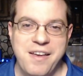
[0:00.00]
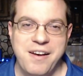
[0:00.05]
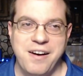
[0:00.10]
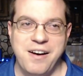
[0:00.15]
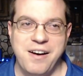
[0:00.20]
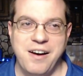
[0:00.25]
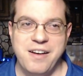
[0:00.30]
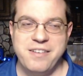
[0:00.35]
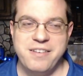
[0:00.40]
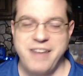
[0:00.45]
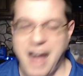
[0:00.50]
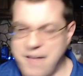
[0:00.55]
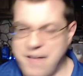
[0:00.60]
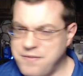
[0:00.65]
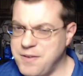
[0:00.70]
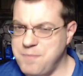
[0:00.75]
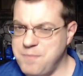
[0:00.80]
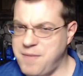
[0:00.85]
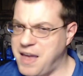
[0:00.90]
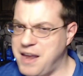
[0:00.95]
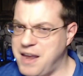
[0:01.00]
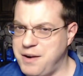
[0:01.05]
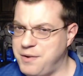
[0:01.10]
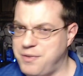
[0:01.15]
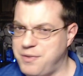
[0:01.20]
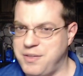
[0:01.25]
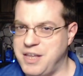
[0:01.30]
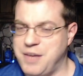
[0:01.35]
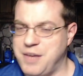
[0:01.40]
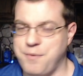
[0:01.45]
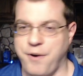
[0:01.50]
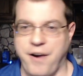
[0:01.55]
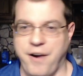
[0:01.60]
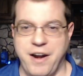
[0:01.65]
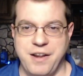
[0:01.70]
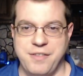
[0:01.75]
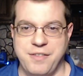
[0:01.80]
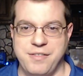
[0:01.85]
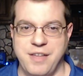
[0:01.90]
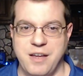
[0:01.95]
Uh, not the main theme or
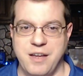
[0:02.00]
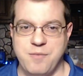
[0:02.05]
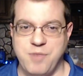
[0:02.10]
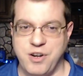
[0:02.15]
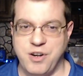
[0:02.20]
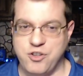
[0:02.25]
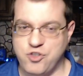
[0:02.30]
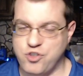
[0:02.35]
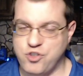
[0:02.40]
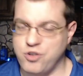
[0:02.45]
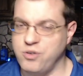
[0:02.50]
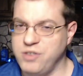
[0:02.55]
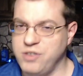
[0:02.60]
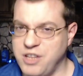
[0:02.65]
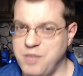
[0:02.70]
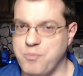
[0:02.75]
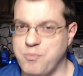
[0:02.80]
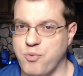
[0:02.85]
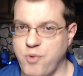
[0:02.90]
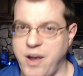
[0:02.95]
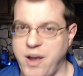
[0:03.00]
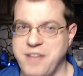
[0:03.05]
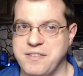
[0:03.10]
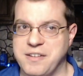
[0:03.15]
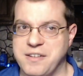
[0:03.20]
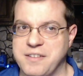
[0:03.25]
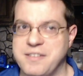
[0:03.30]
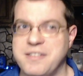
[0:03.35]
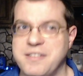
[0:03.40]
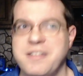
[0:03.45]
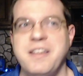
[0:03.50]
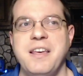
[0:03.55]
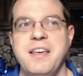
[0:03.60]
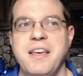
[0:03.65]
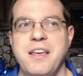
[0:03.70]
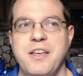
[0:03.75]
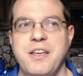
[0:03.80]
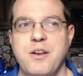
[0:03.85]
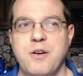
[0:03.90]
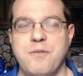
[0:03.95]
anything, but it's certainly present.
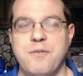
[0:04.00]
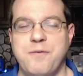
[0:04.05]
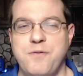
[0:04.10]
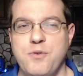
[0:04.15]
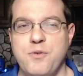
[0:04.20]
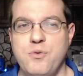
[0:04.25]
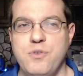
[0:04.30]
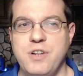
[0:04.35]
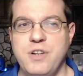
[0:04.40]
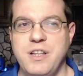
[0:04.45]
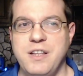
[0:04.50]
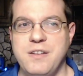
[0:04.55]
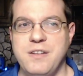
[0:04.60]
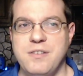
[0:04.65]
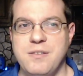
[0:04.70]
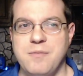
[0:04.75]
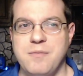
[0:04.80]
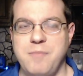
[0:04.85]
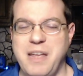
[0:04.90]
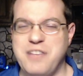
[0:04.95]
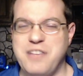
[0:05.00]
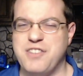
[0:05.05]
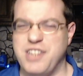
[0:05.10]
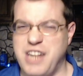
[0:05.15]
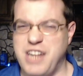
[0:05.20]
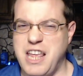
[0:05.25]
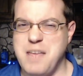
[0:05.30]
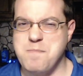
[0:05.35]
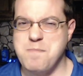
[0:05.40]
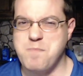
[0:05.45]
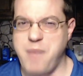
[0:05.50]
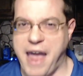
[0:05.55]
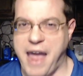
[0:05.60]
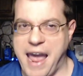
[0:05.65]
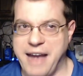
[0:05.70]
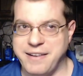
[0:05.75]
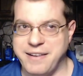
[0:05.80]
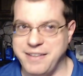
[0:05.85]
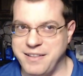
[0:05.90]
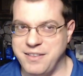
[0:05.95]
You know, food makes an
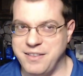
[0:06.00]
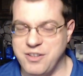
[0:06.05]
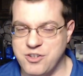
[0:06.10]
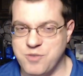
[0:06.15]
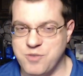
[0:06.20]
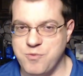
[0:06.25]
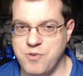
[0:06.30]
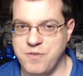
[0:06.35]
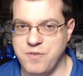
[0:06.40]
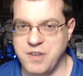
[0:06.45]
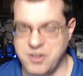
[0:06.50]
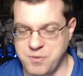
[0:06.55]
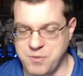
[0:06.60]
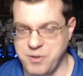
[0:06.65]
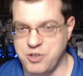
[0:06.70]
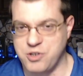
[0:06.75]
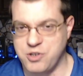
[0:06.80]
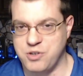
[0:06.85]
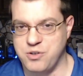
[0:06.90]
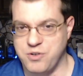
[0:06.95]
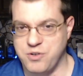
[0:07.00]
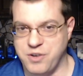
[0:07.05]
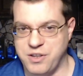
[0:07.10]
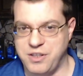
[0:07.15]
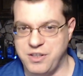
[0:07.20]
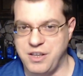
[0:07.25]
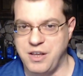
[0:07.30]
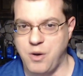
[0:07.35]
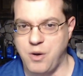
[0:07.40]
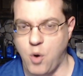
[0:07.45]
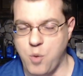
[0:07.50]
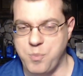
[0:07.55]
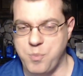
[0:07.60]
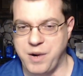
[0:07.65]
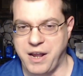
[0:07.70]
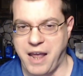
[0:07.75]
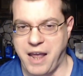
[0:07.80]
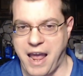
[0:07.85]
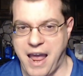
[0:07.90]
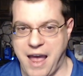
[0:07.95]
impact in this movie, especially during the
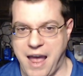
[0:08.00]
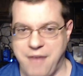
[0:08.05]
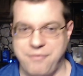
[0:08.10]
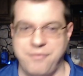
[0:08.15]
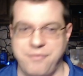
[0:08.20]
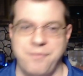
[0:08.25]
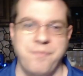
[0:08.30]
opening half.